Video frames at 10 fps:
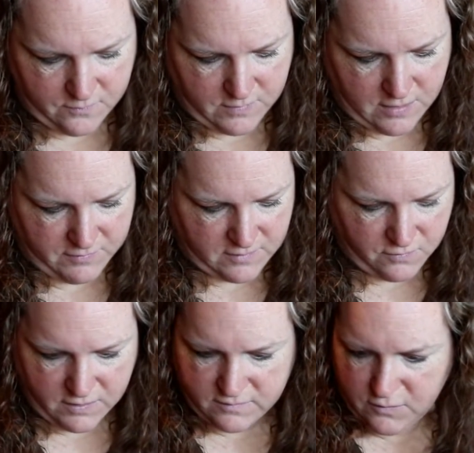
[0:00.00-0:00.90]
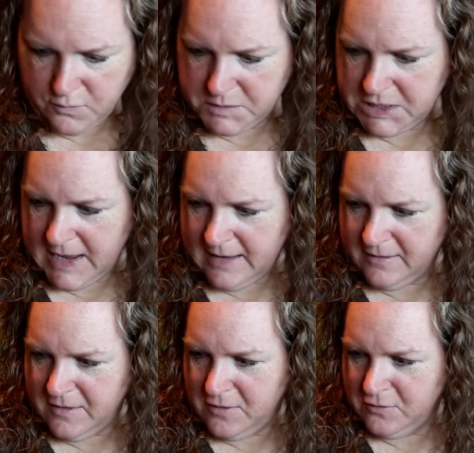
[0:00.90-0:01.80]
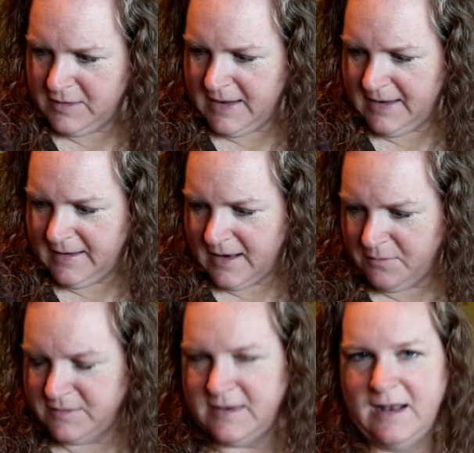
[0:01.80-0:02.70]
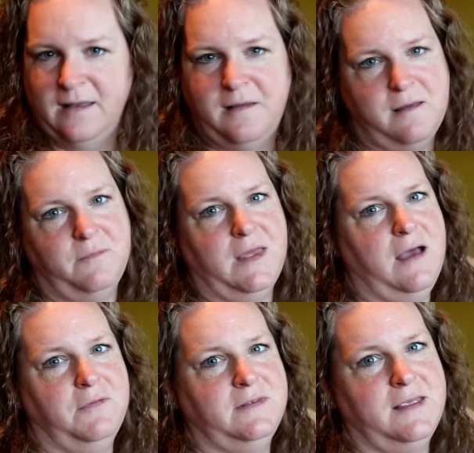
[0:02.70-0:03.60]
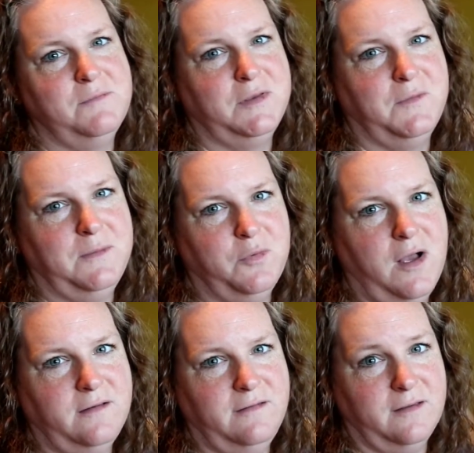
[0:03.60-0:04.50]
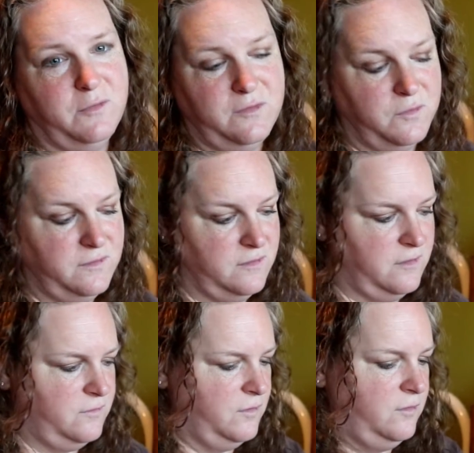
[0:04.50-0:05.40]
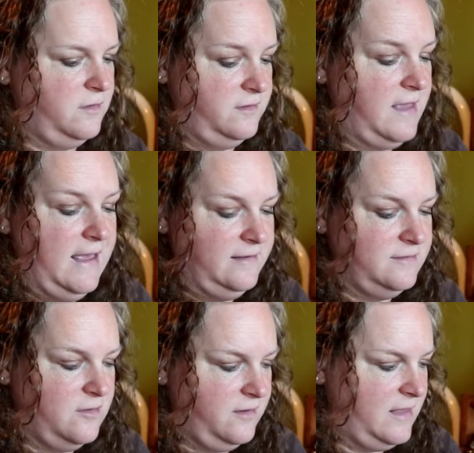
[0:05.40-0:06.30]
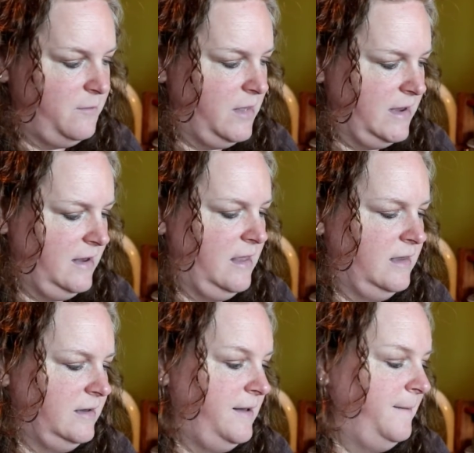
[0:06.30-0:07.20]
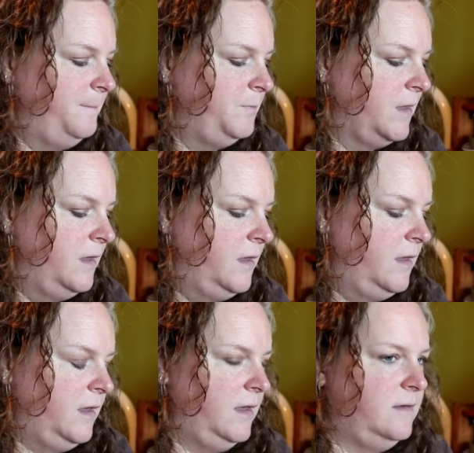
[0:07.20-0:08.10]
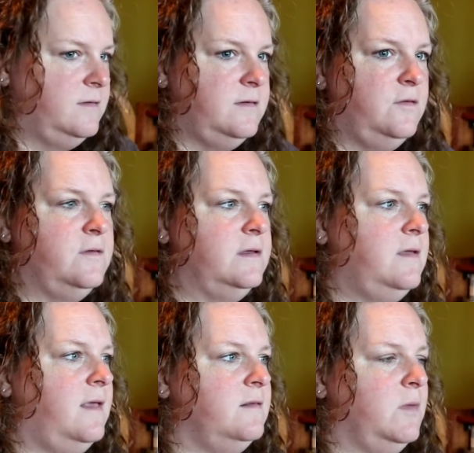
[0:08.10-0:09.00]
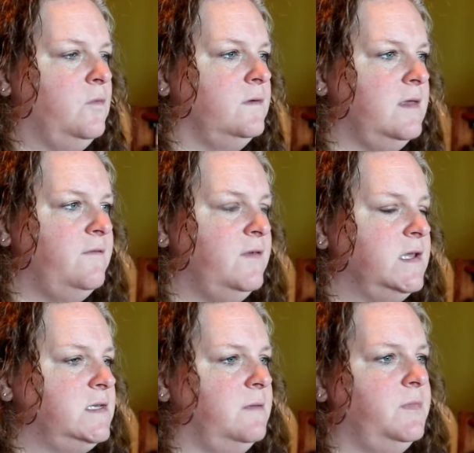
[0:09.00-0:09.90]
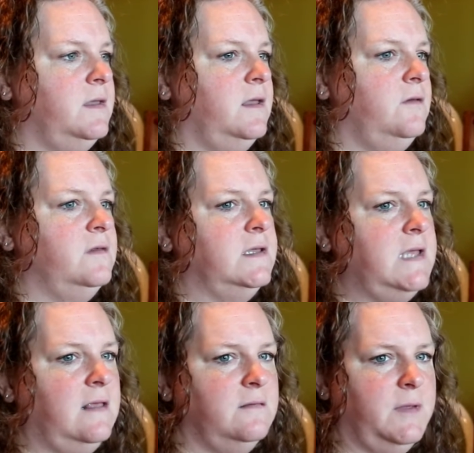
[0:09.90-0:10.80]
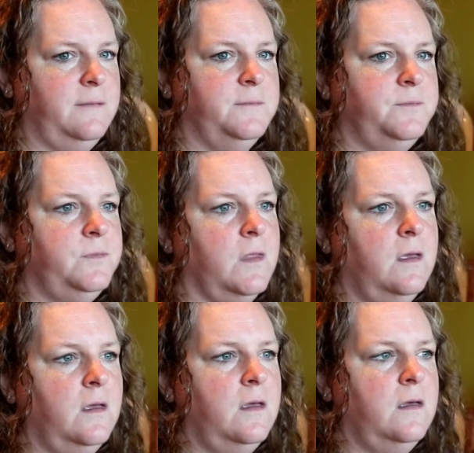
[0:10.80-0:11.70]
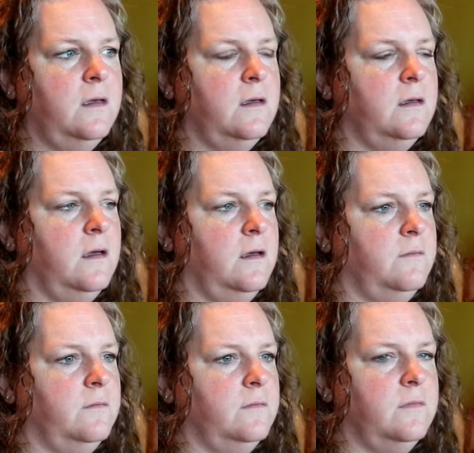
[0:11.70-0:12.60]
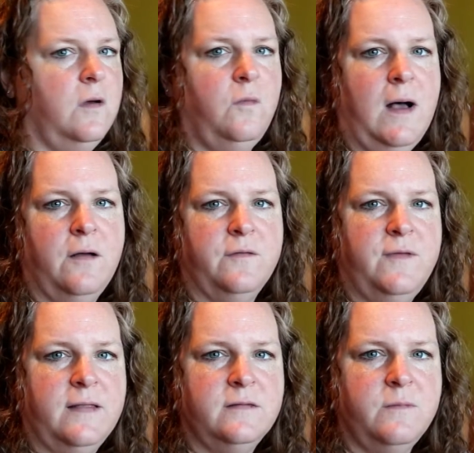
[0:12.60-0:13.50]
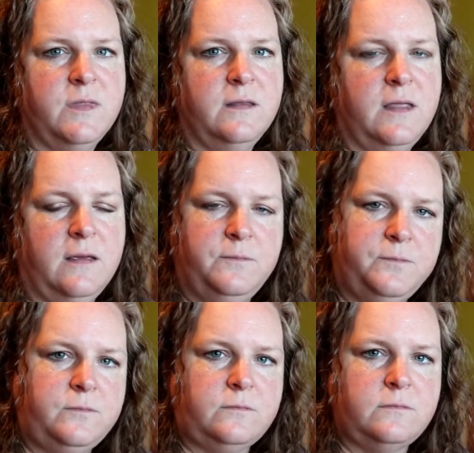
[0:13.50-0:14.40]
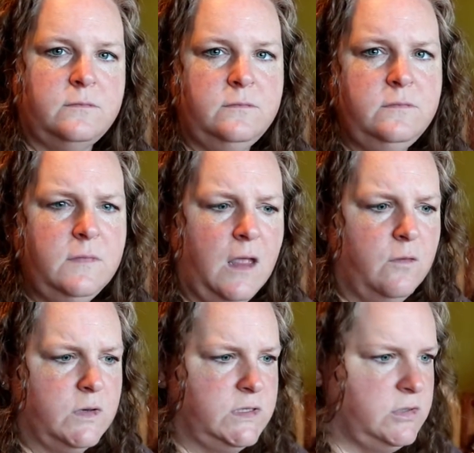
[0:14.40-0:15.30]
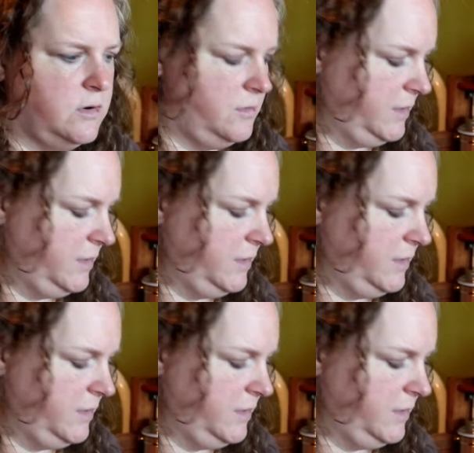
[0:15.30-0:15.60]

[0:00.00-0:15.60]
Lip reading: I was on the Zoom chat the other day, and I was telling them that I was in between projects, which was the truth because I hadn't started that blanket at the time. It just usually takes me, once I finish something, it usually takes me a while to find something that I want to start on